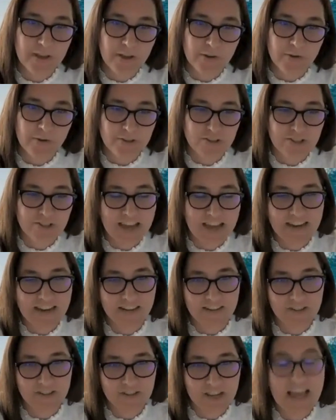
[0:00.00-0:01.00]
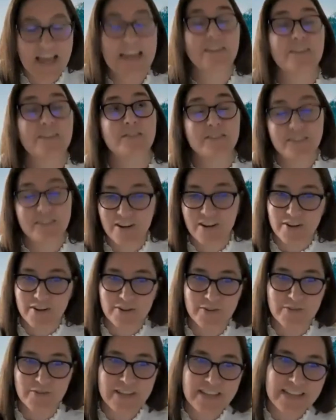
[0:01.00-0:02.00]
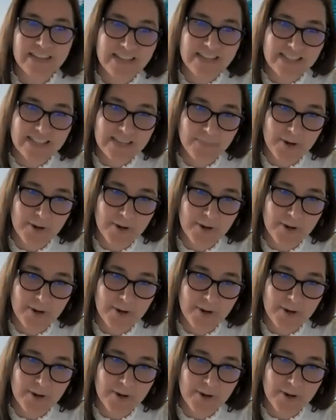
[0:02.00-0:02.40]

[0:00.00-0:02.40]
who has channeled her unique